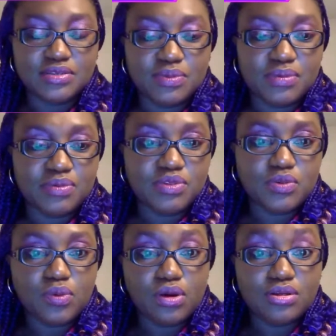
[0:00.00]
and to be able
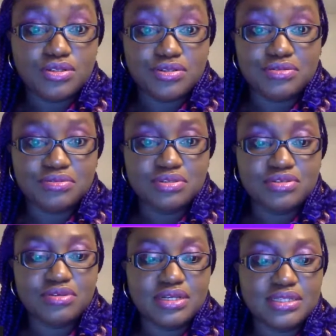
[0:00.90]
to walk through
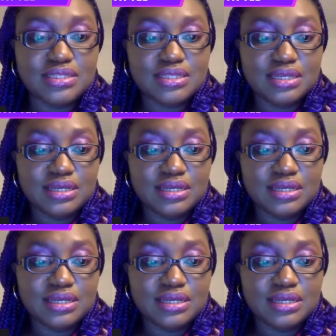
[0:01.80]
stresses,